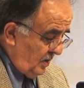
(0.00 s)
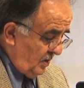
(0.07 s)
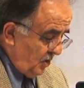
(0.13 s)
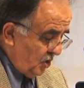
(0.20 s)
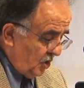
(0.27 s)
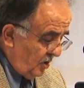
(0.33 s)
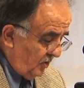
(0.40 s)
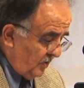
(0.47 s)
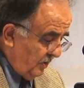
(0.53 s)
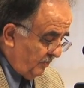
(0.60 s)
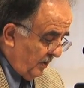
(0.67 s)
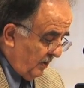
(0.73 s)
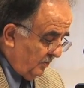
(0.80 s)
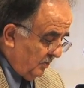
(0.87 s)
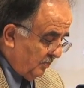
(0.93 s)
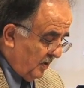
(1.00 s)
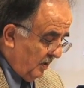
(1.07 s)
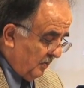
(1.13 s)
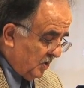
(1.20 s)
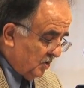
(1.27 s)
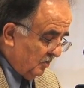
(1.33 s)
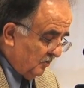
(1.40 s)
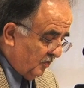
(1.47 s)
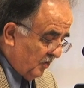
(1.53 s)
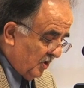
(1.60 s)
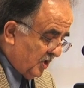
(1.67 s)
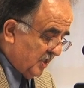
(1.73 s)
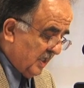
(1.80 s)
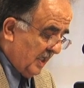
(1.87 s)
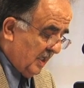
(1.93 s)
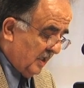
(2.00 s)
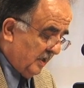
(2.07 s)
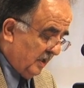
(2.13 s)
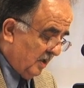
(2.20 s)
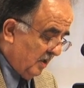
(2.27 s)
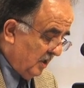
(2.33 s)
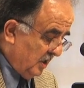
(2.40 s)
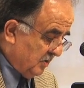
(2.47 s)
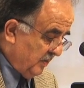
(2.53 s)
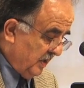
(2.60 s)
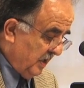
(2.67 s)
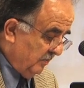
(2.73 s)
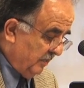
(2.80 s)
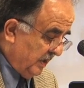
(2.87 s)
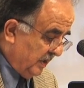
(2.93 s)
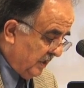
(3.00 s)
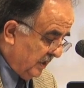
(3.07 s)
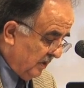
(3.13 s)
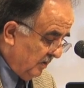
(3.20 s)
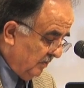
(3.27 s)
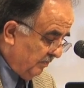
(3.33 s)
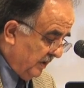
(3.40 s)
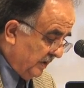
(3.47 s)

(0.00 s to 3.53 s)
The sheriff's department promised to inform Sally that her husband had been killed,